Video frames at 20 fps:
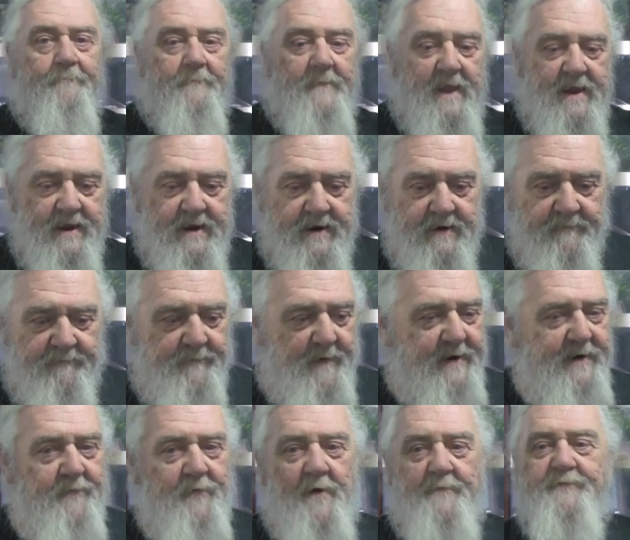Hey
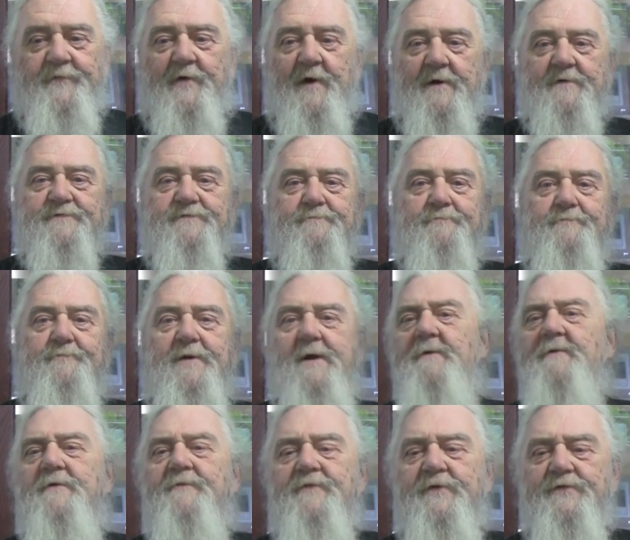everybody, welcome to Greg's
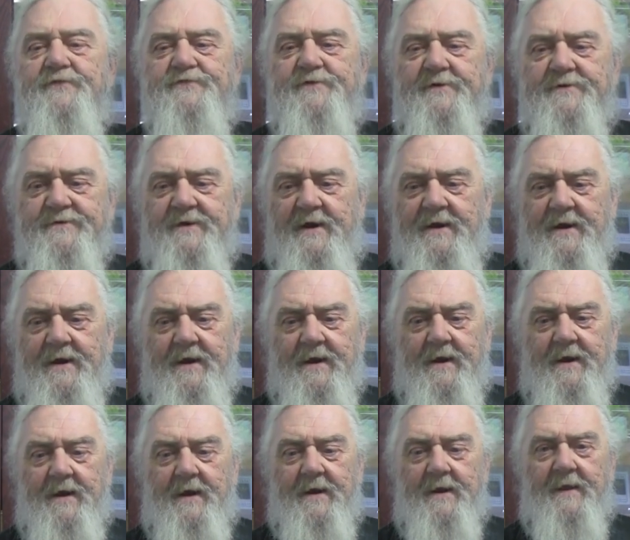Beer Reviews
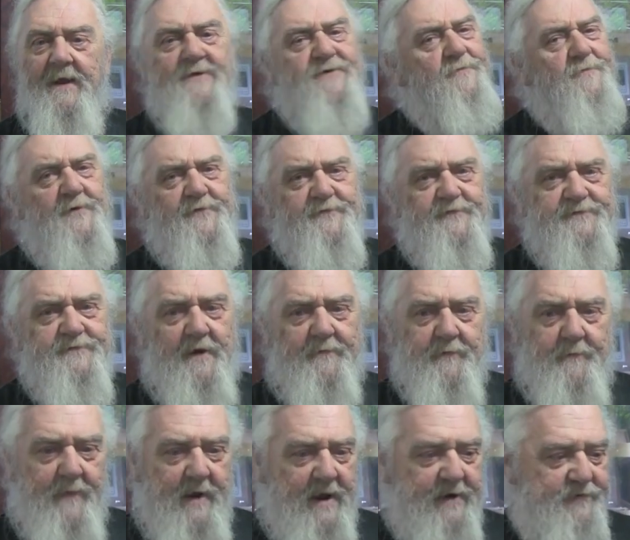today. Thanks so much for
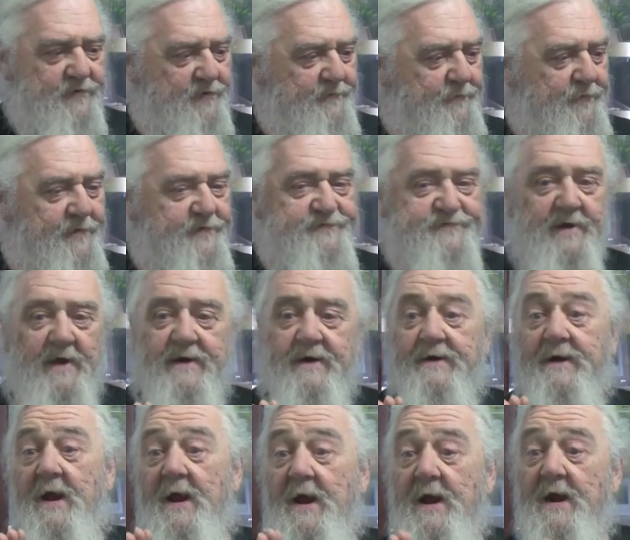stopping by, I do appreciate
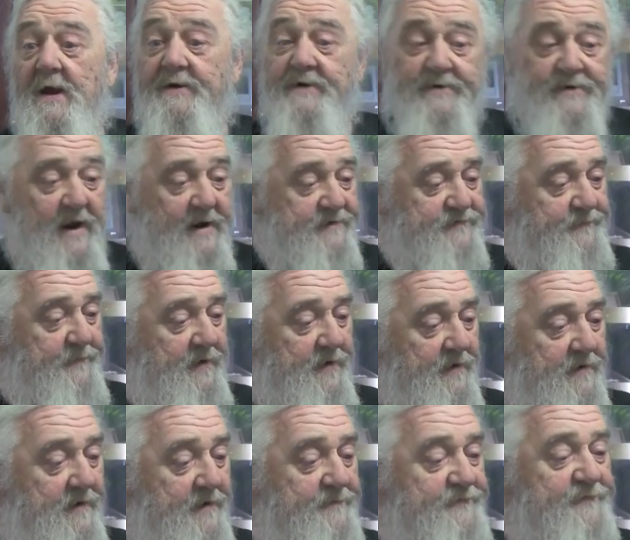it. Today's
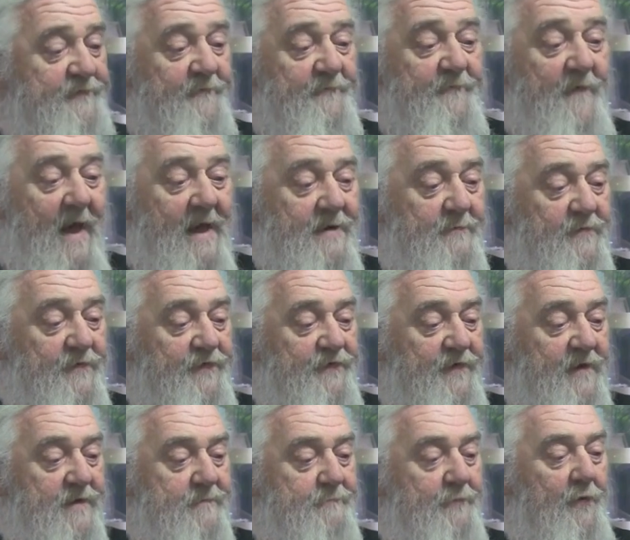beer comes from Vitamin
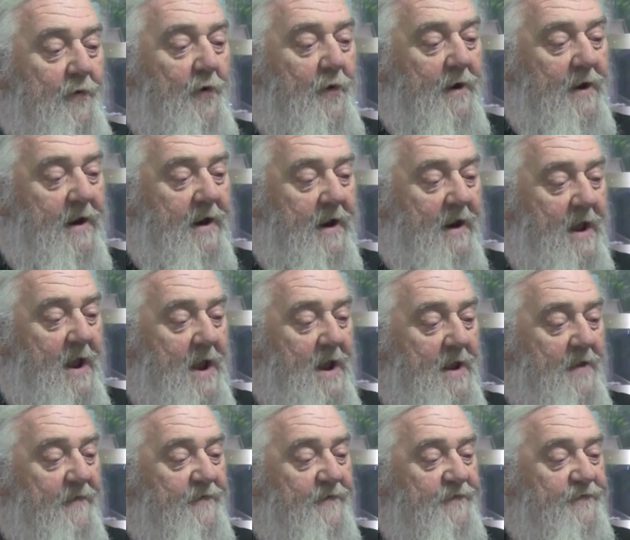Sea Brewing.
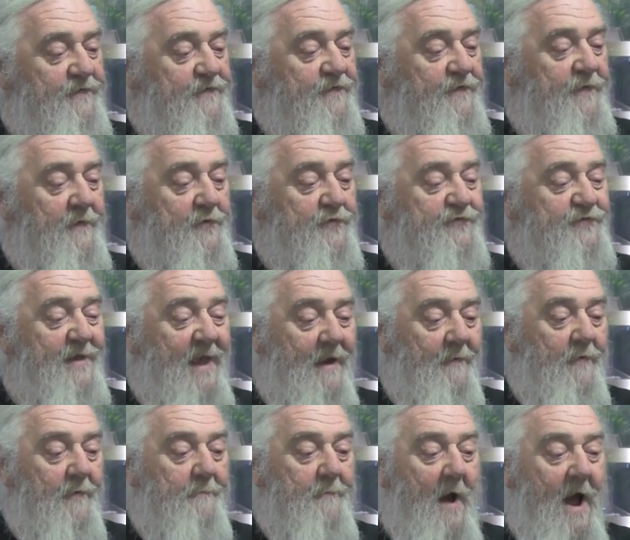This is their
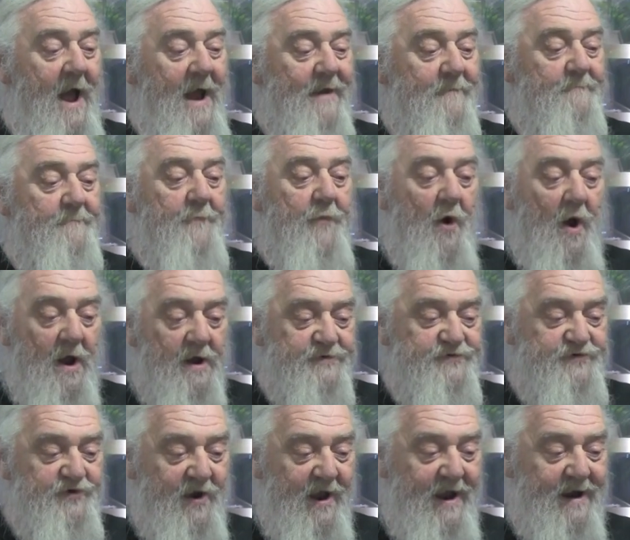Sour Pipe
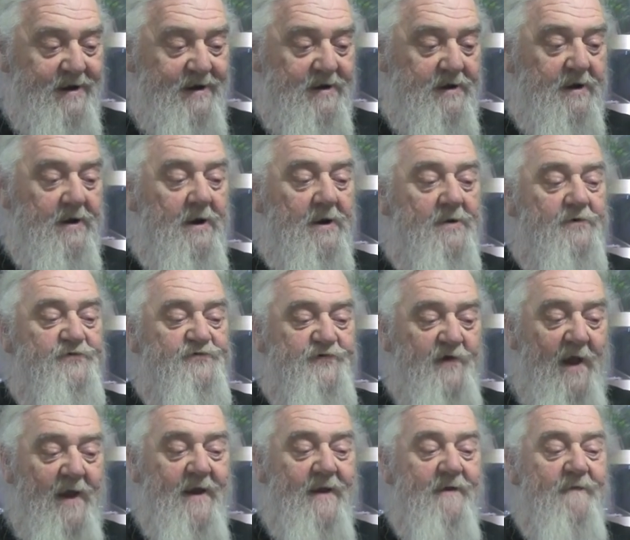Project
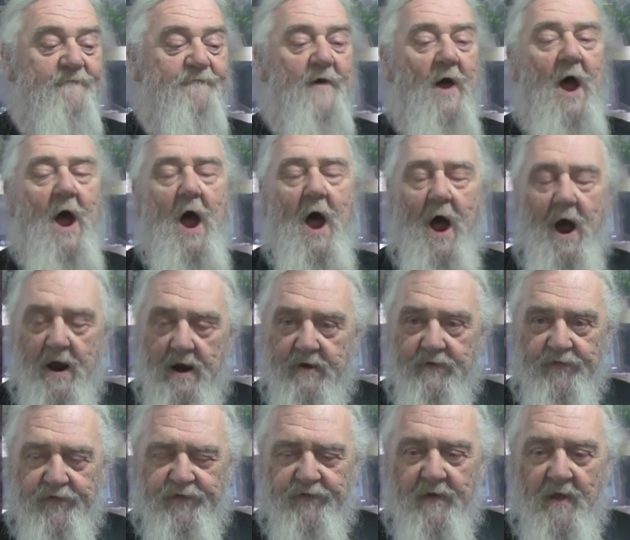Shave
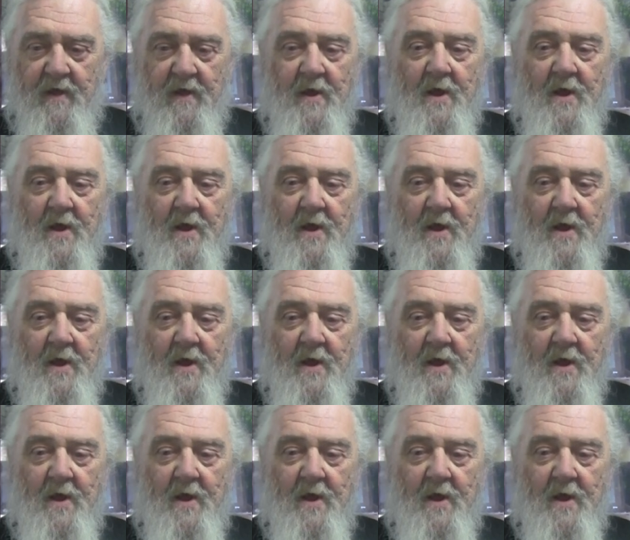Ice.